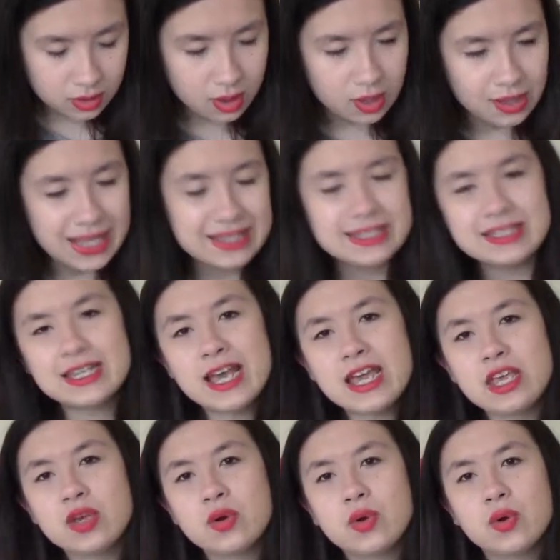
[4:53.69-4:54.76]
let's say
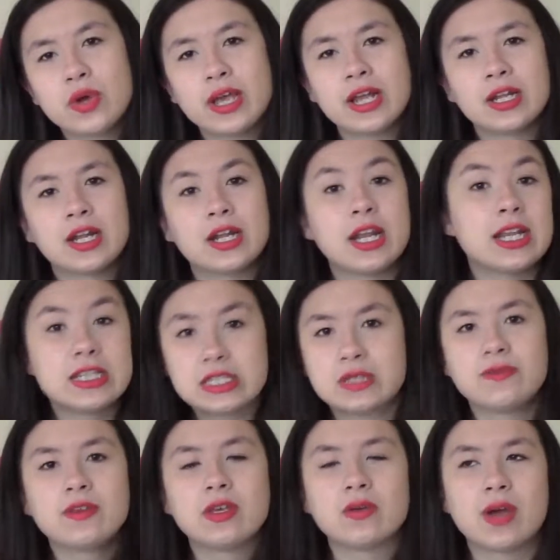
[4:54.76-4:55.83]
you're in an
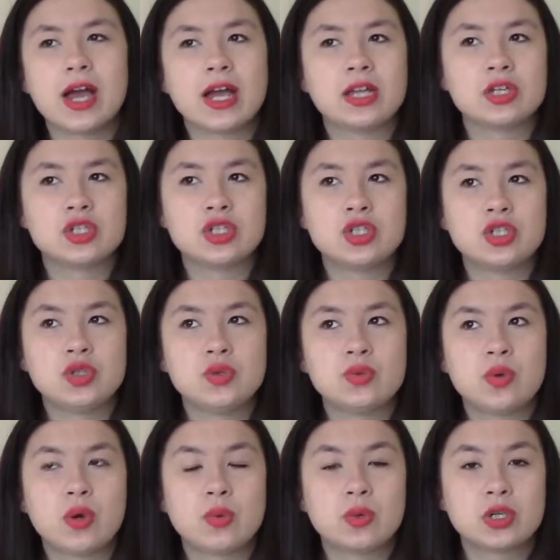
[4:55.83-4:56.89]
interview and
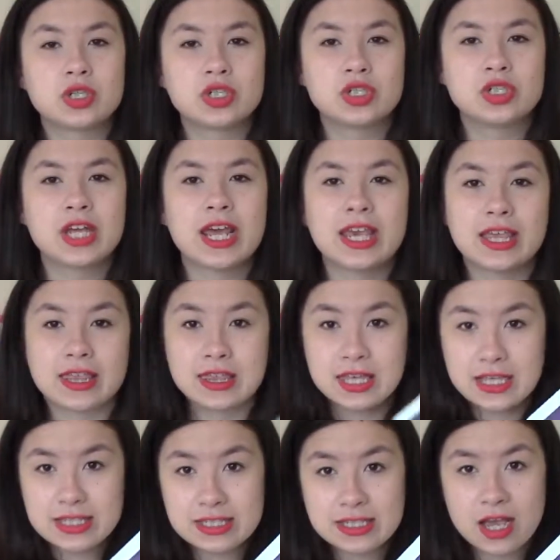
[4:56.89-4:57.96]
you want to take
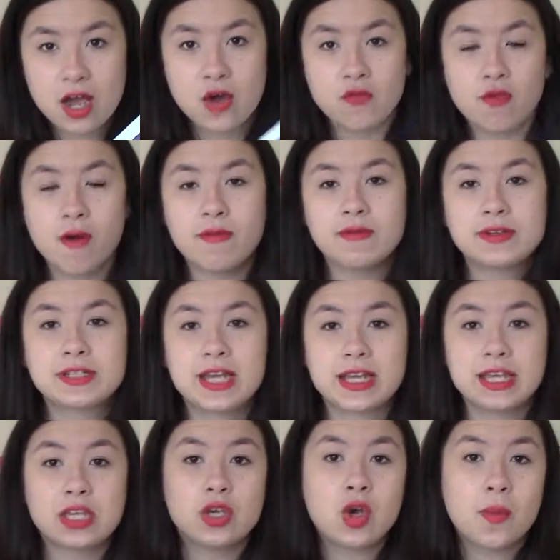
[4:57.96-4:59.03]
this rather than
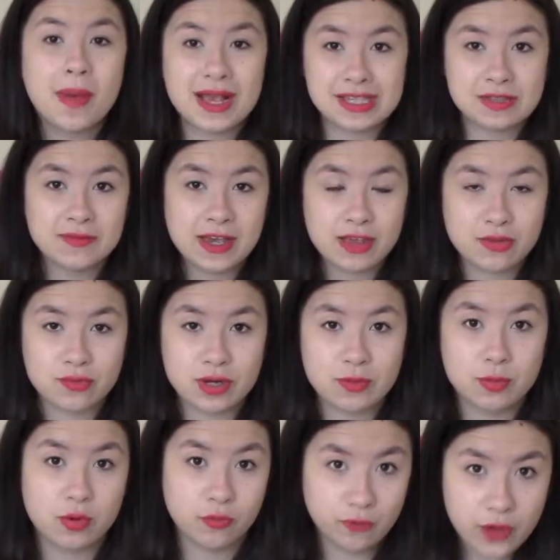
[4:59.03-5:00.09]
taking your massive A3
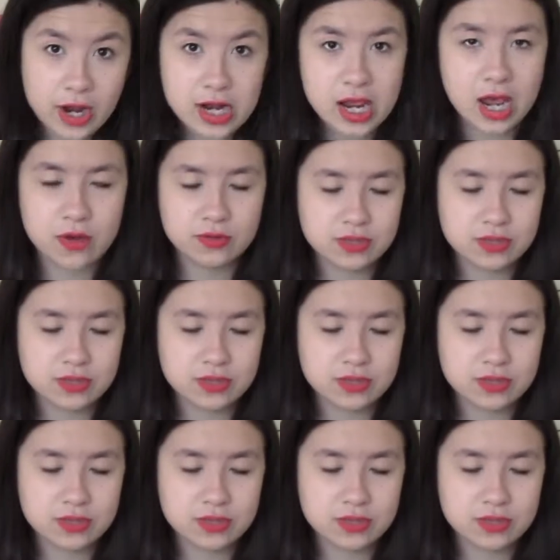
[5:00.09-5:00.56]
portfolio.